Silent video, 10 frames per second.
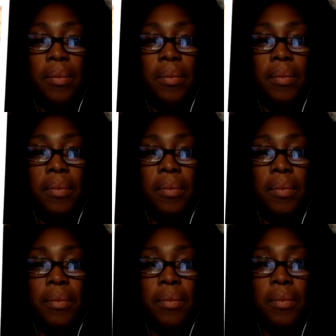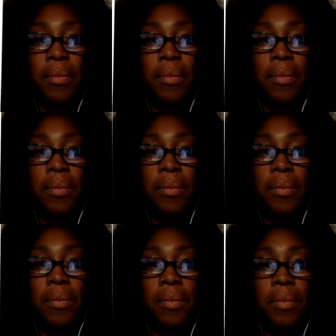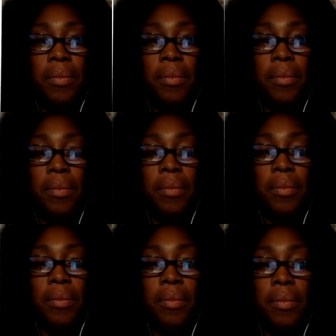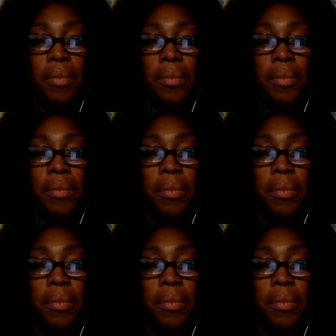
Nothing is said.